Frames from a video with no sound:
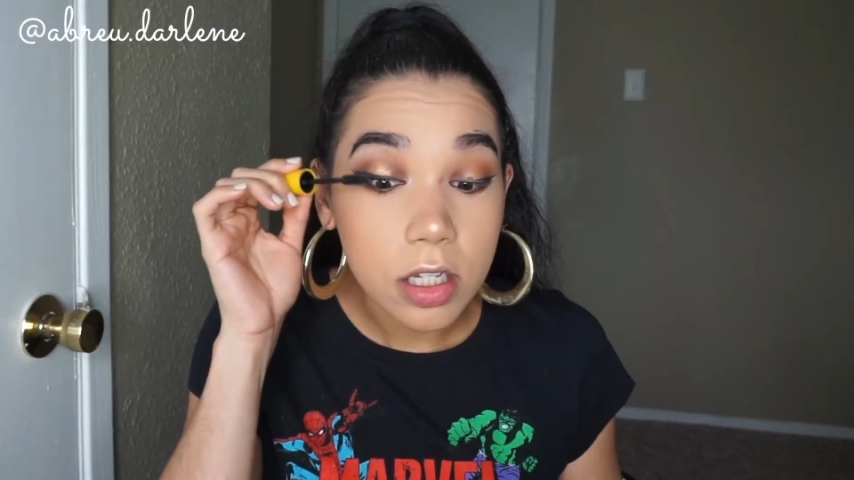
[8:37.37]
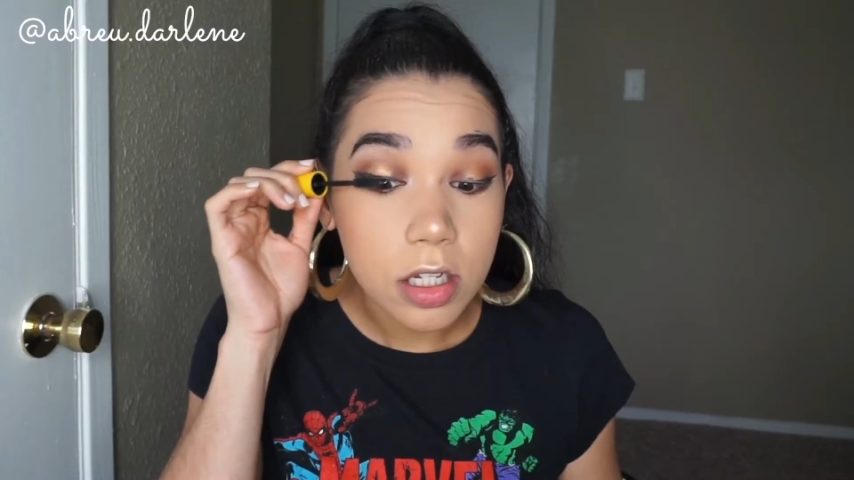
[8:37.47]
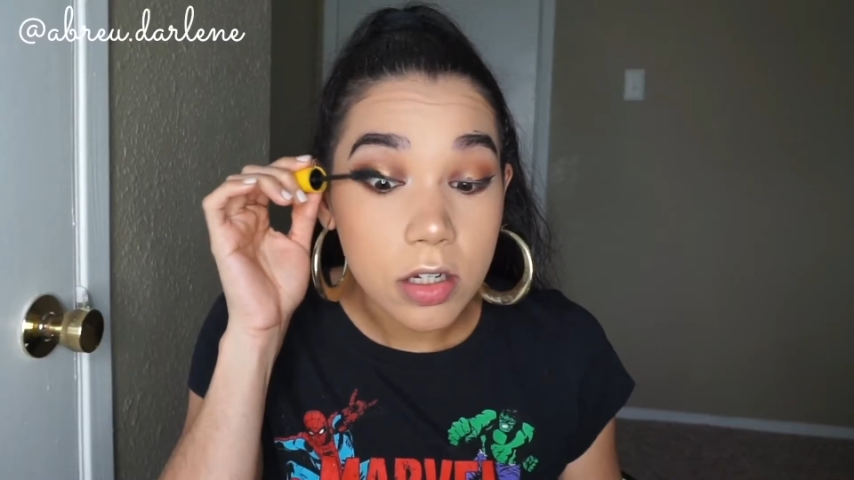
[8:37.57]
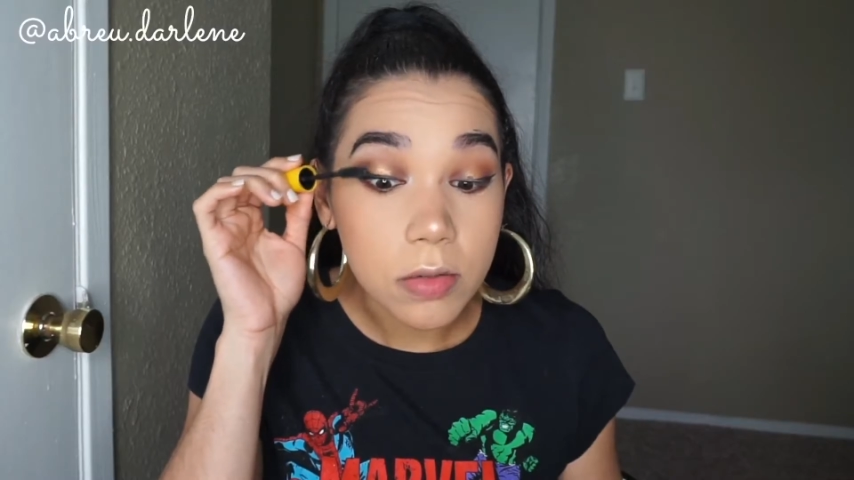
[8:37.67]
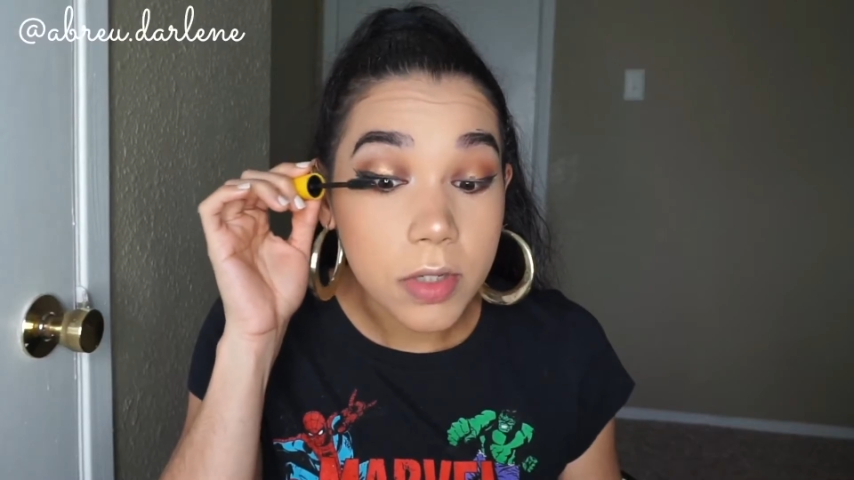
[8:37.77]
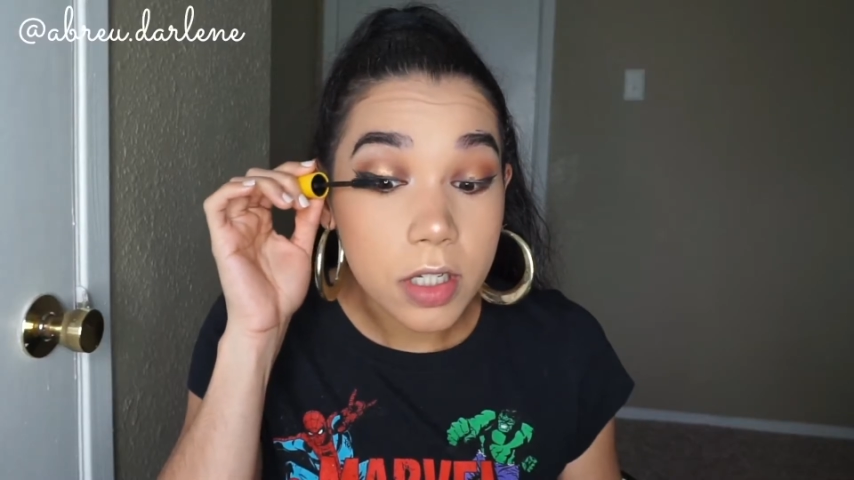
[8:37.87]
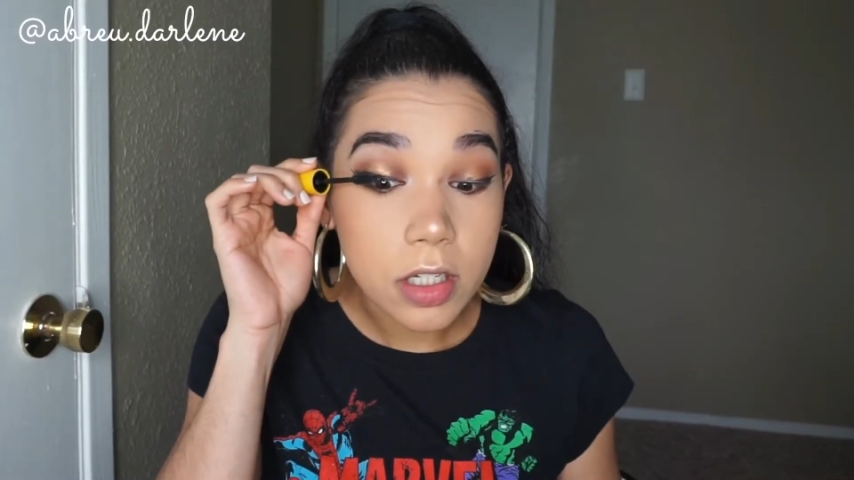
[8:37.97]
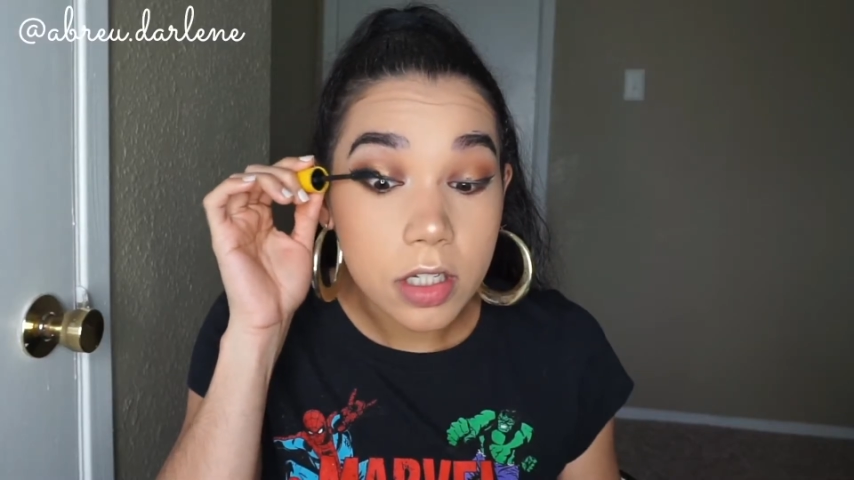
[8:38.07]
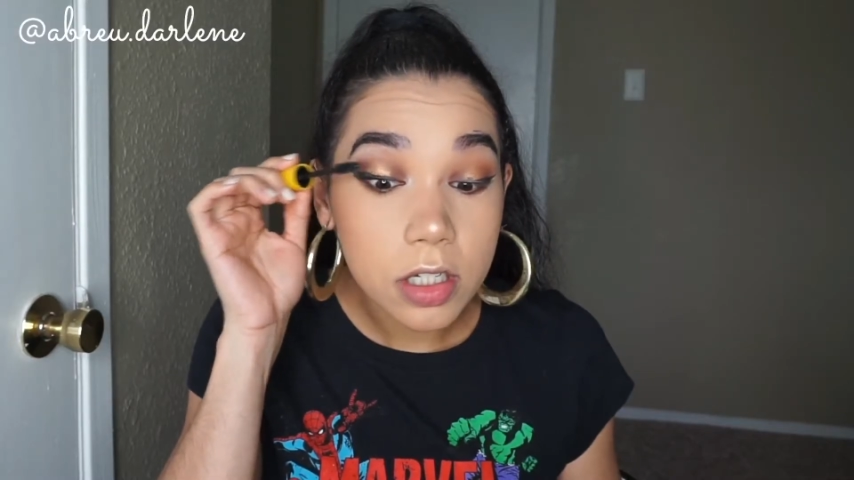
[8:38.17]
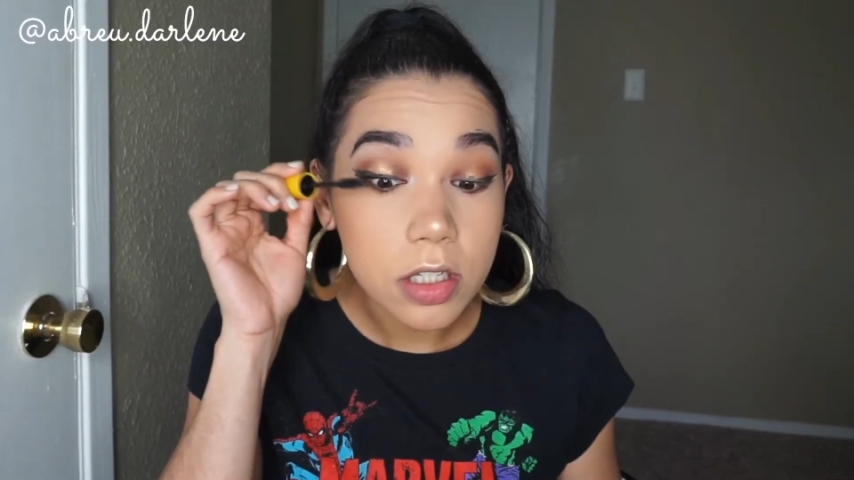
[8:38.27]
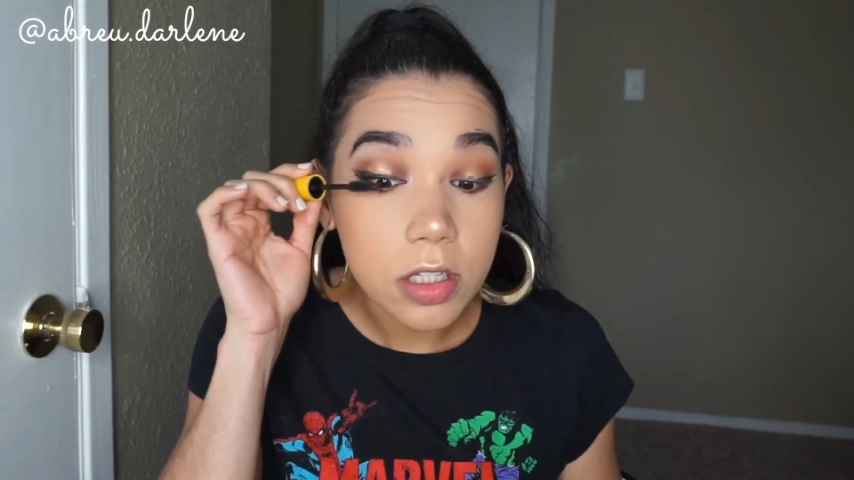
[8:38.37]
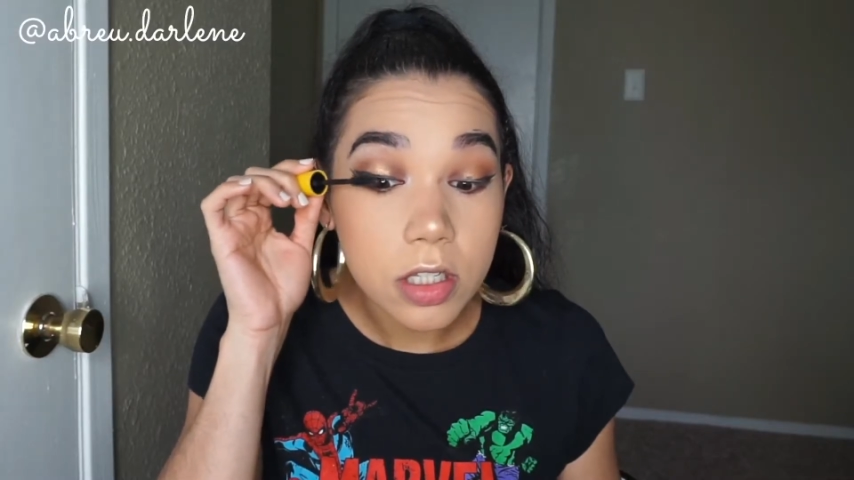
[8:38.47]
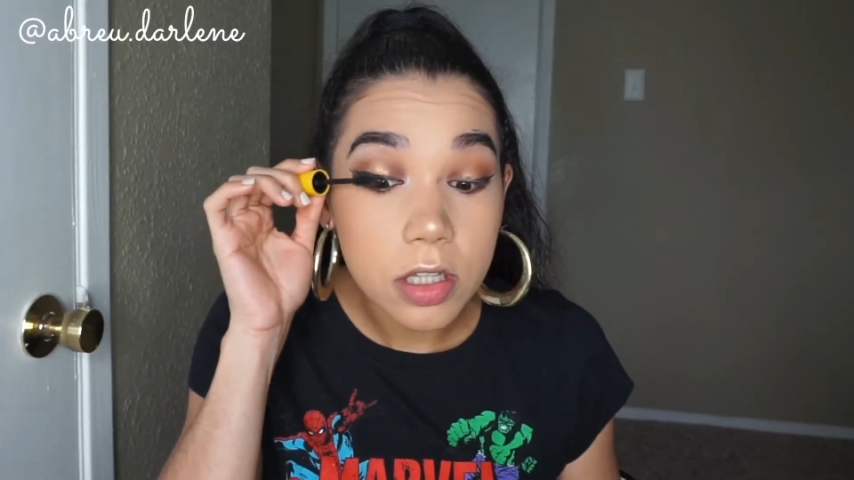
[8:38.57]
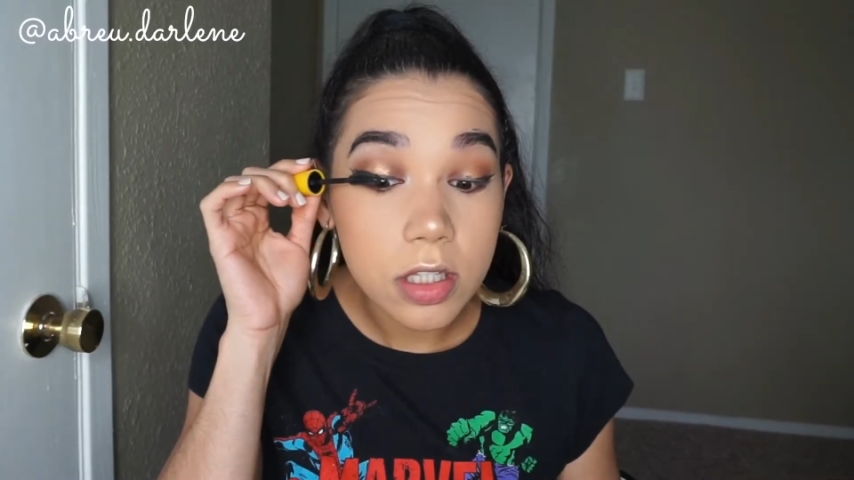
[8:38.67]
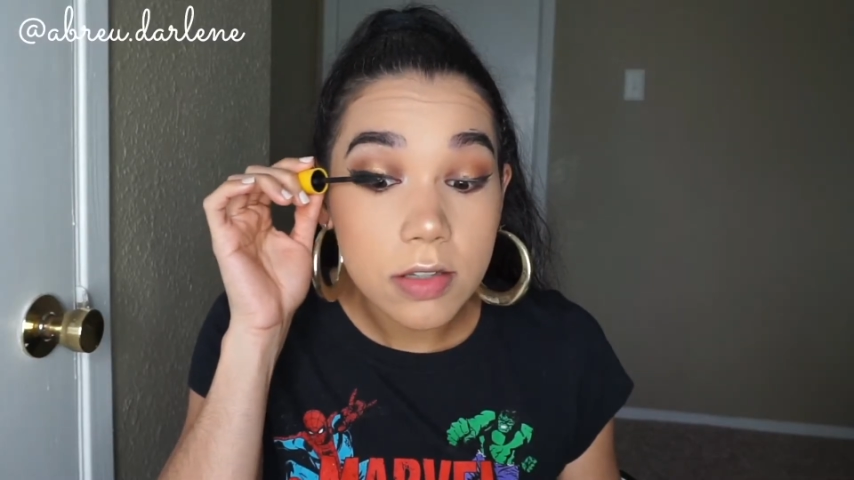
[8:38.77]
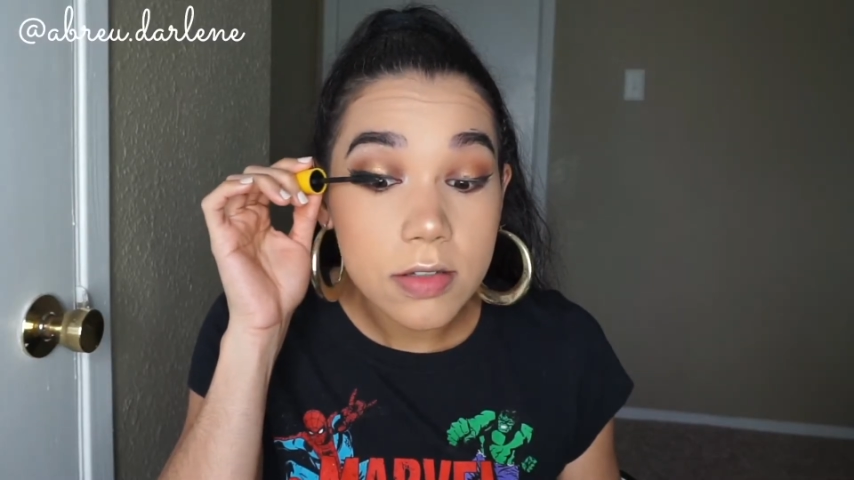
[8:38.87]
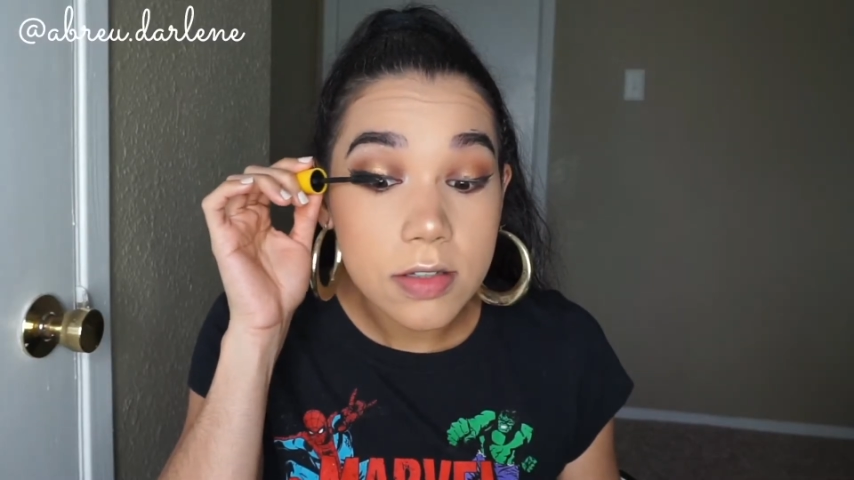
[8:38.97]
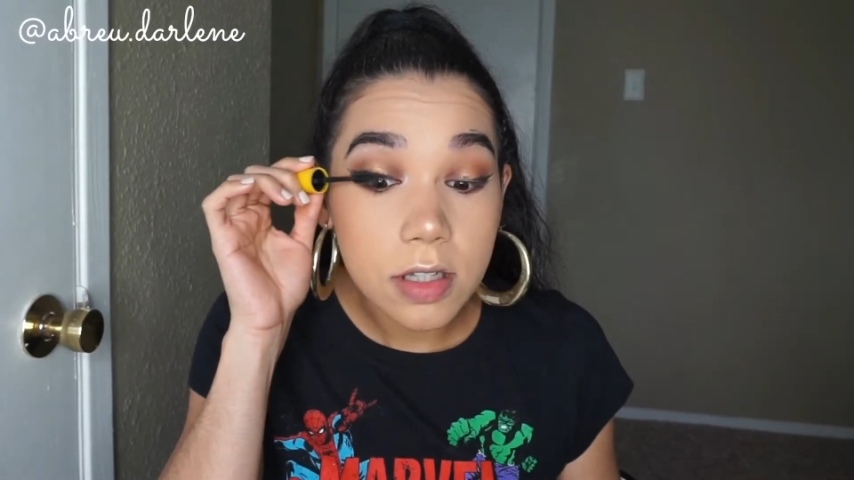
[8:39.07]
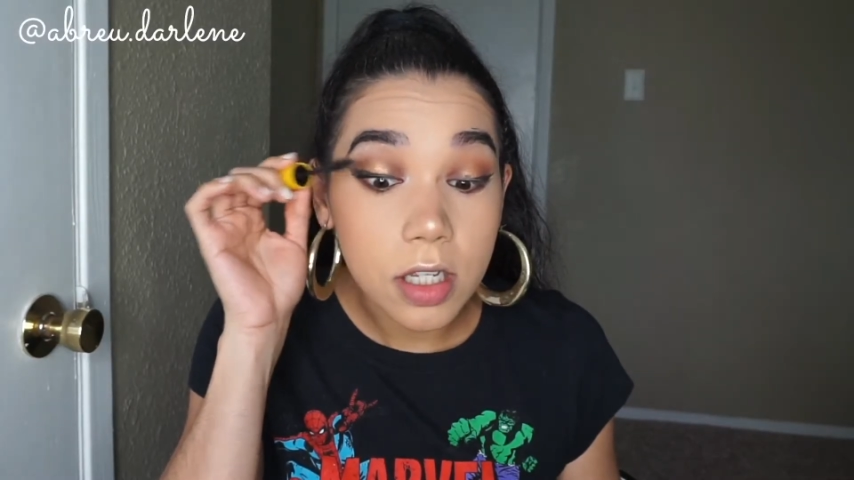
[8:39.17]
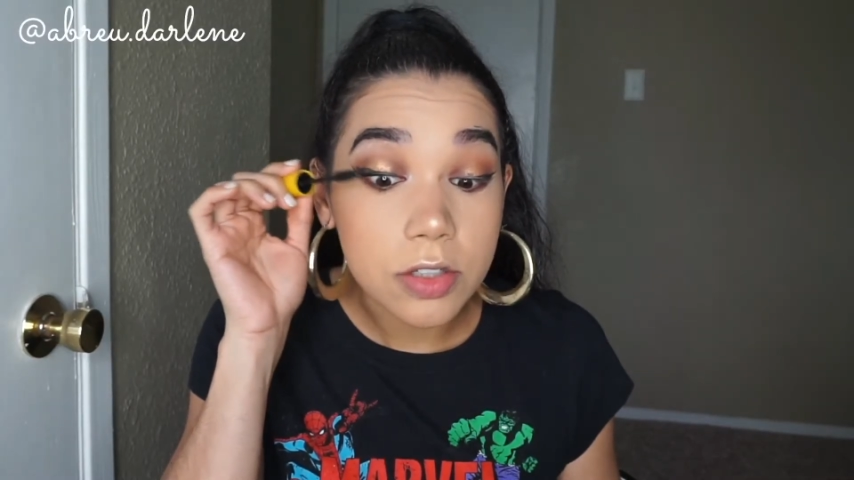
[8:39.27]
Oh my God. This is
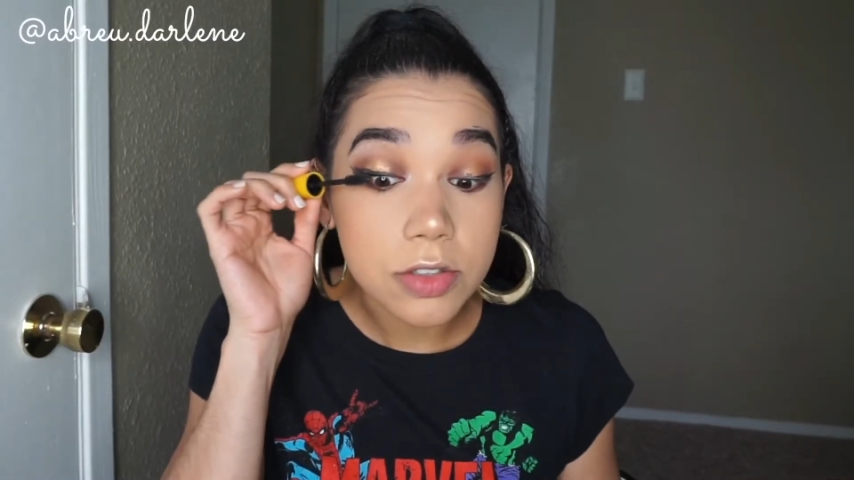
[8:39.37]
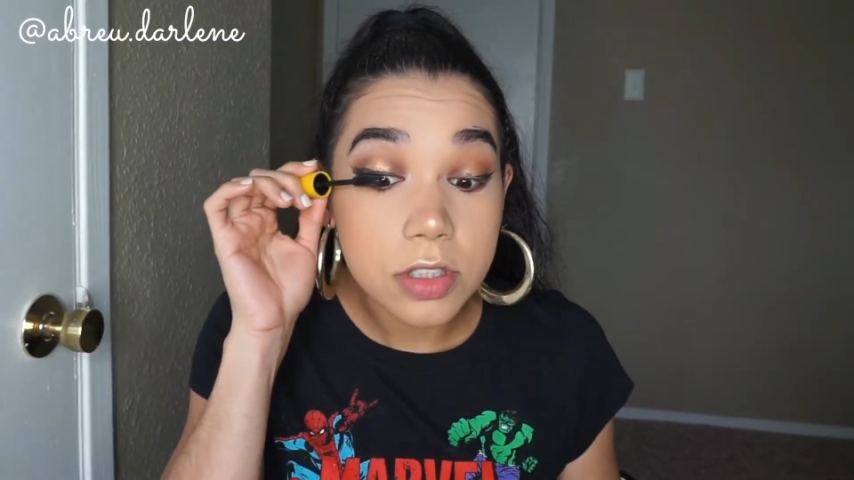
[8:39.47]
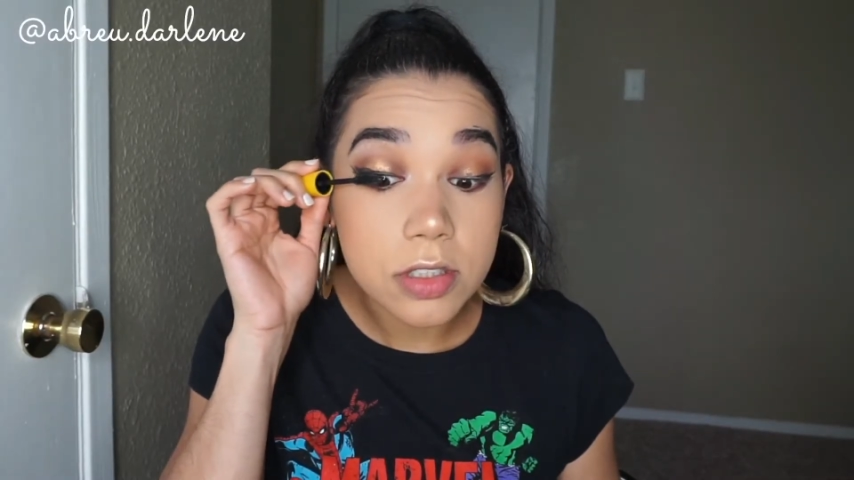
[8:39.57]
dangerous,